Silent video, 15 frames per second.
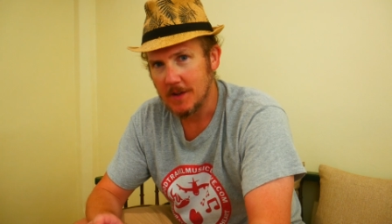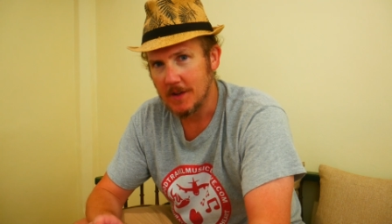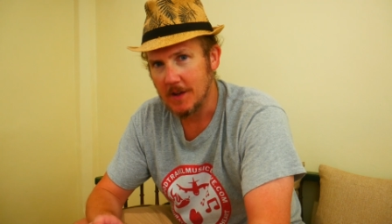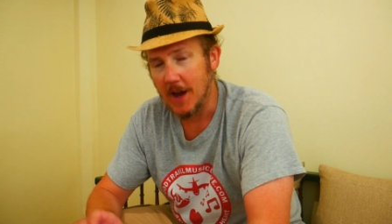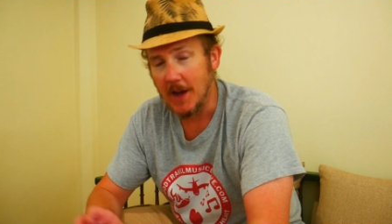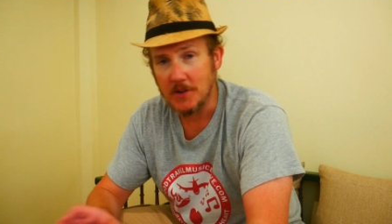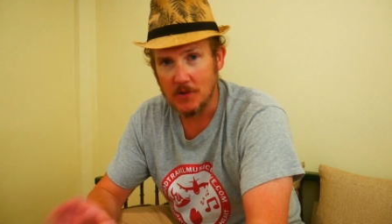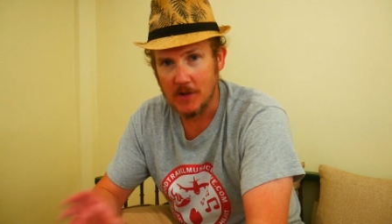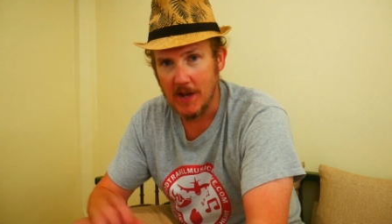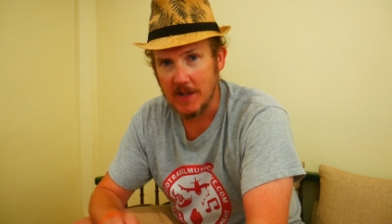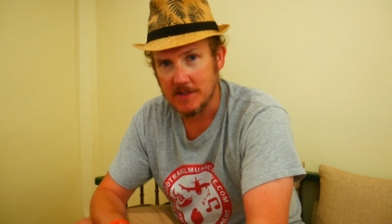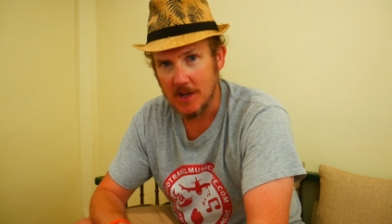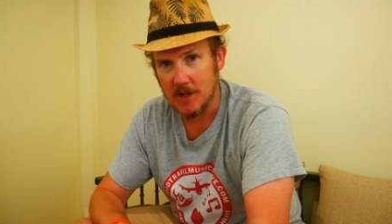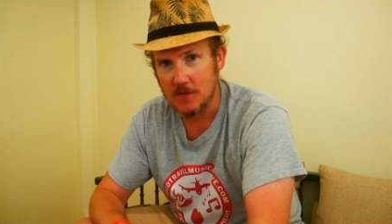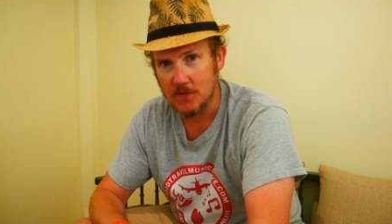and you can
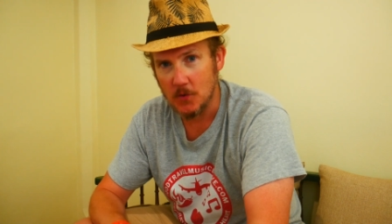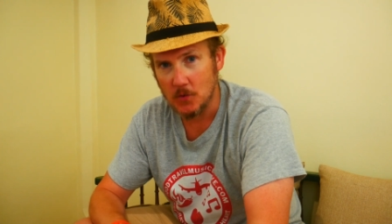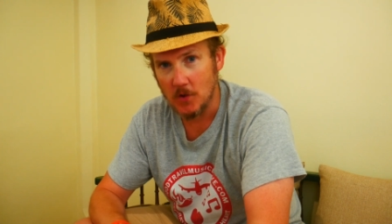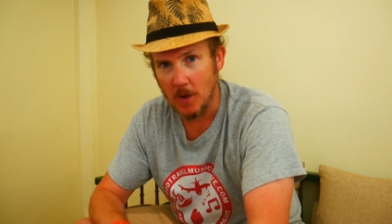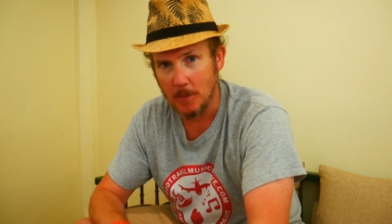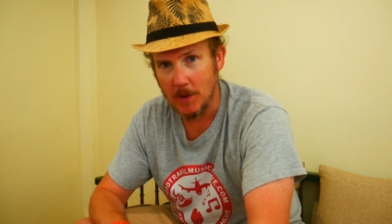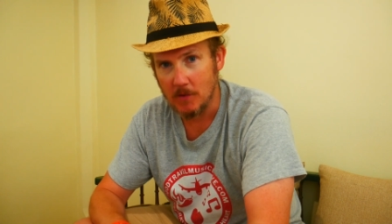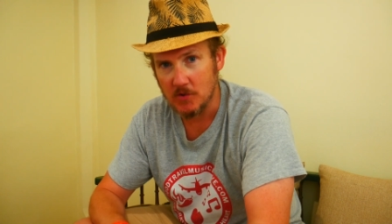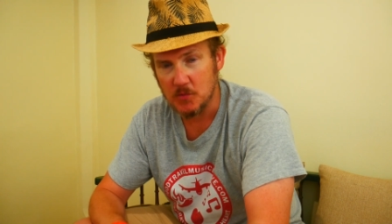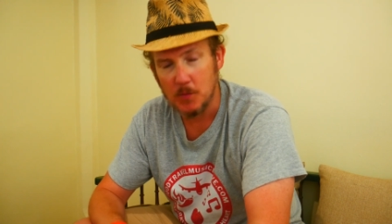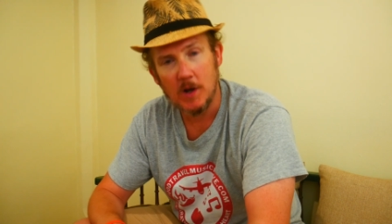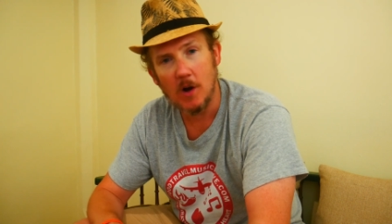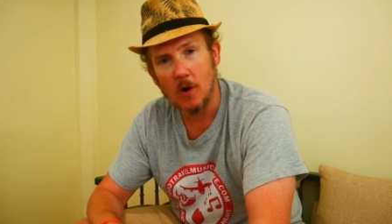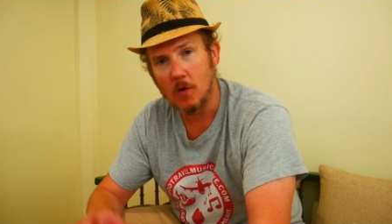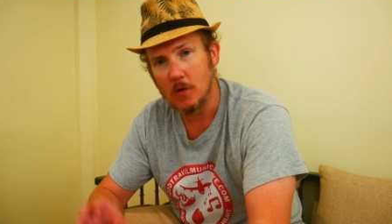take food up there as
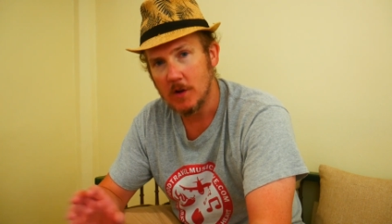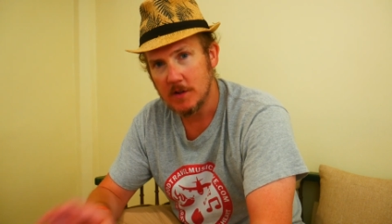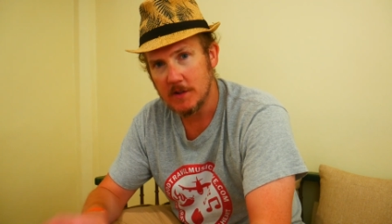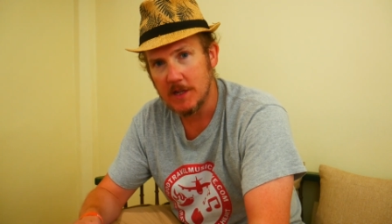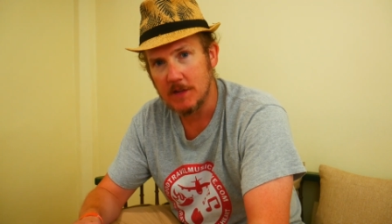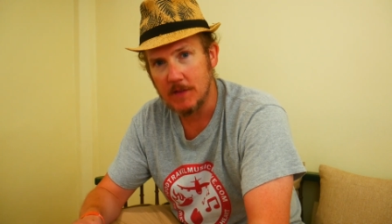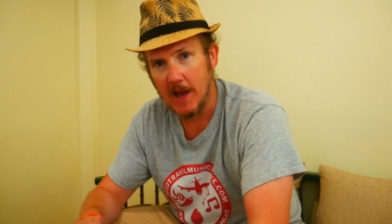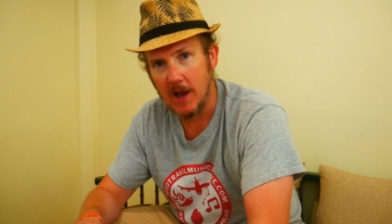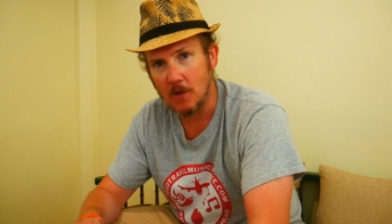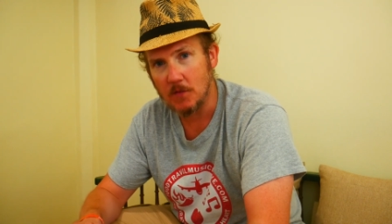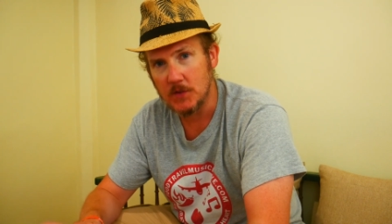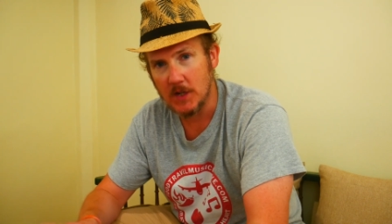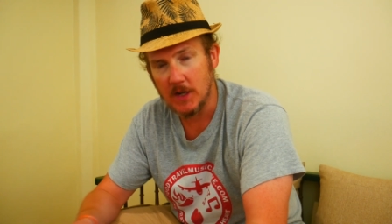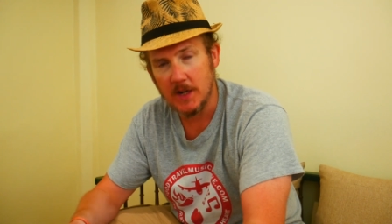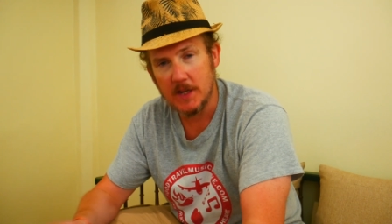well. Leave that out for
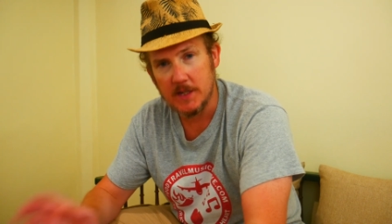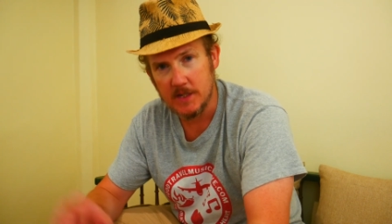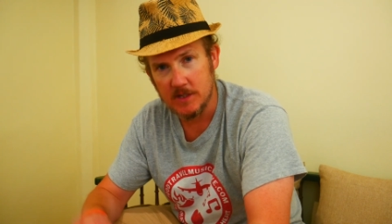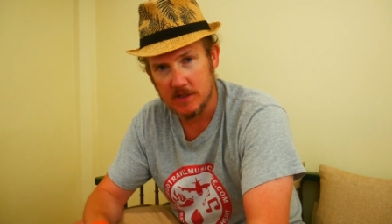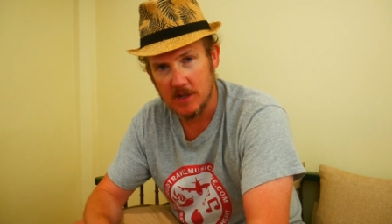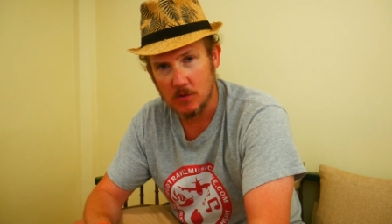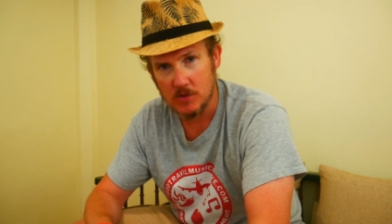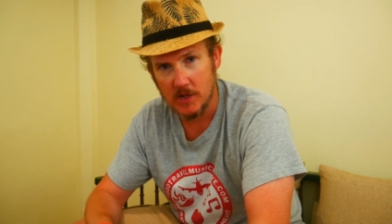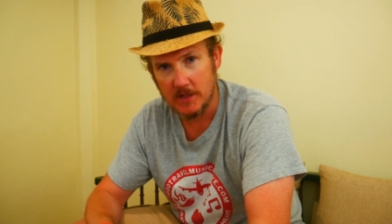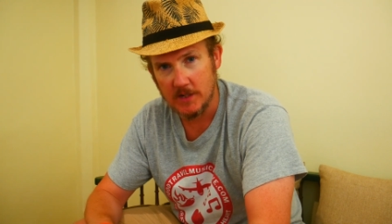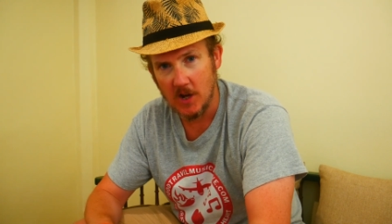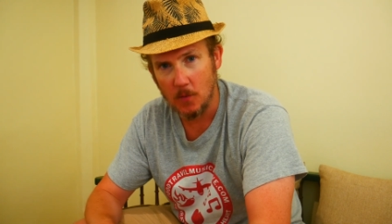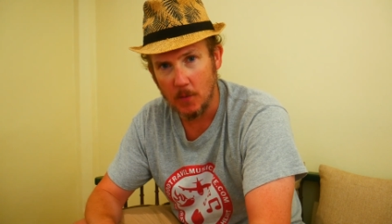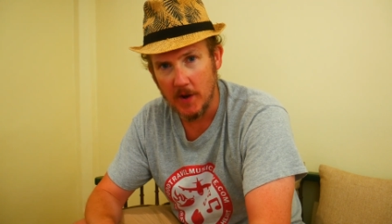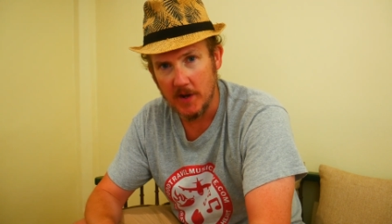the cleaners, they'll take
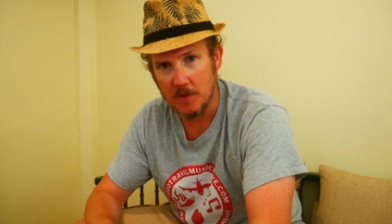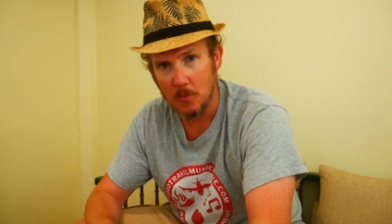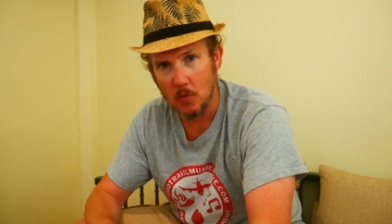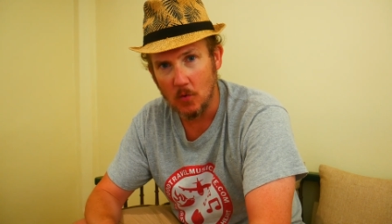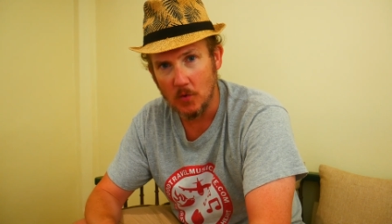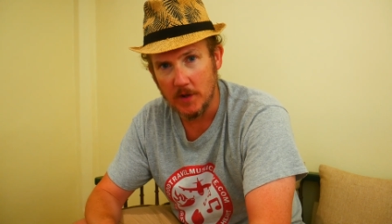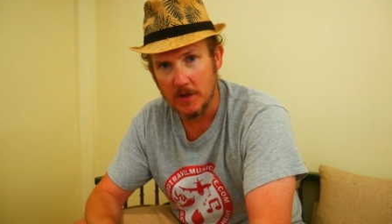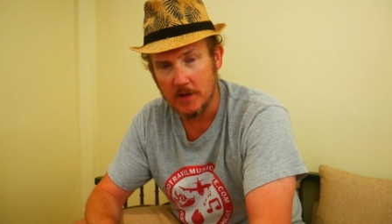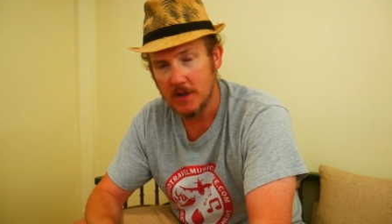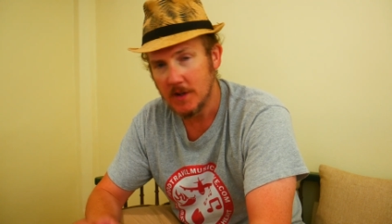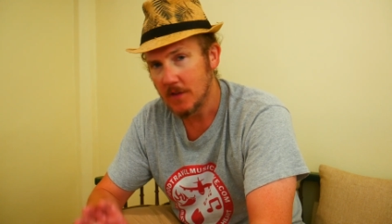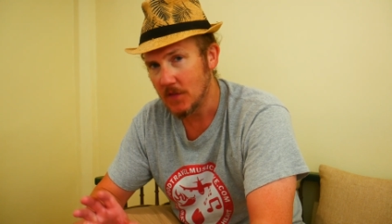that away in the morning.